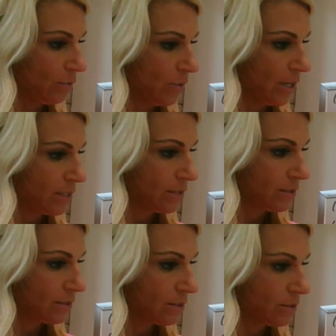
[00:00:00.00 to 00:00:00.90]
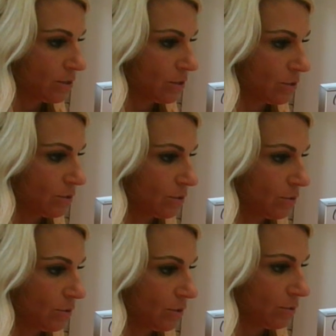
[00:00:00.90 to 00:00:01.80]
1, 2,
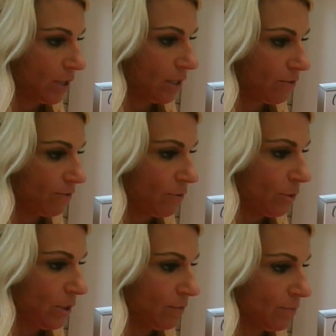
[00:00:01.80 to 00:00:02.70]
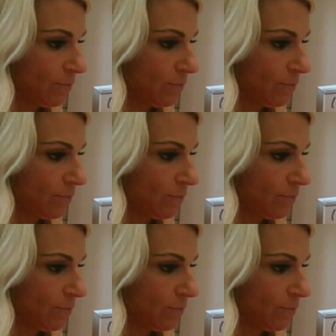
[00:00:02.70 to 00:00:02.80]
3, 4.